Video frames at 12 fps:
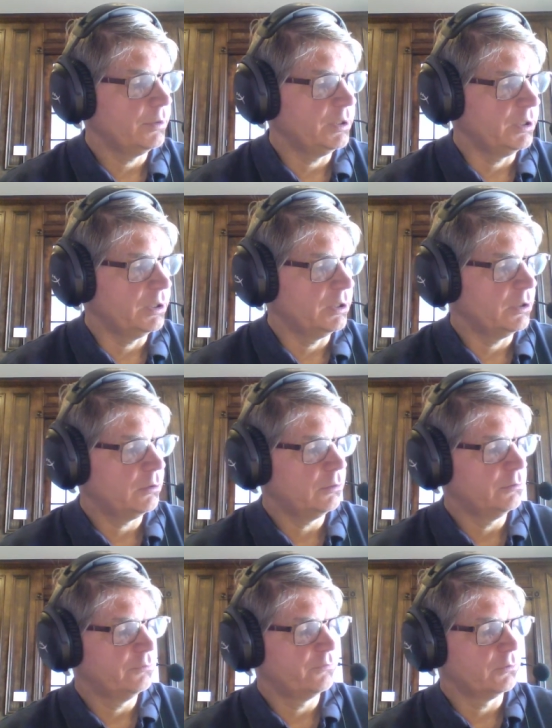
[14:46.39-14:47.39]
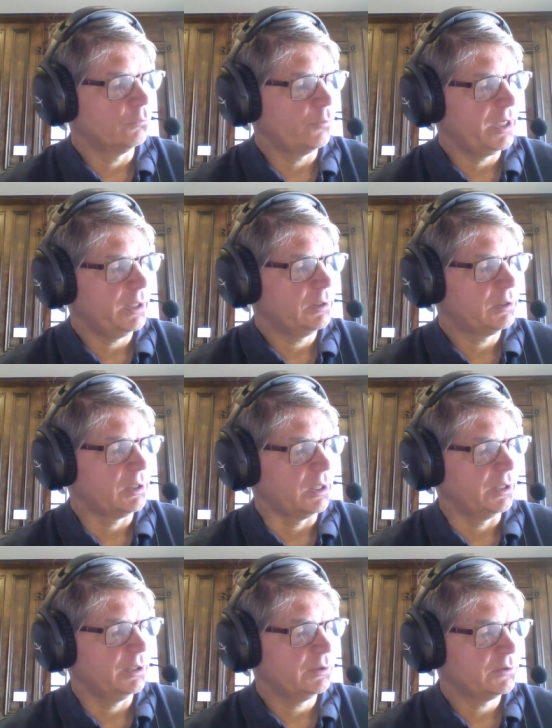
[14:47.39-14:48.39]
in overweight
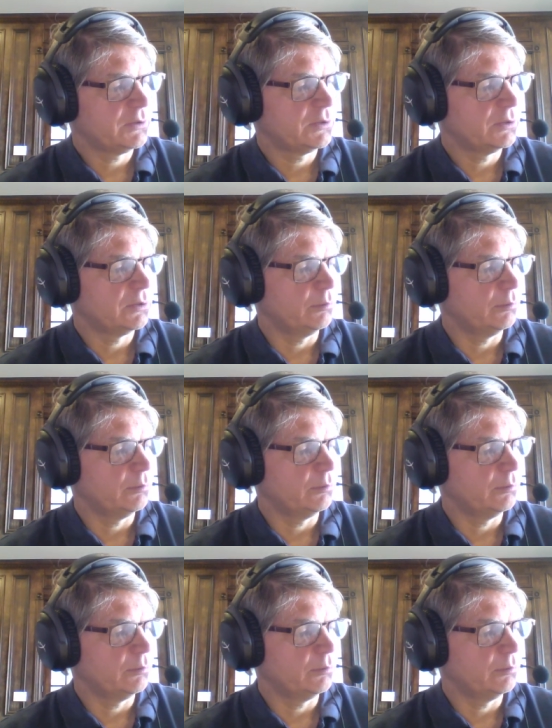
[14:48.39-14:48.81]
clients.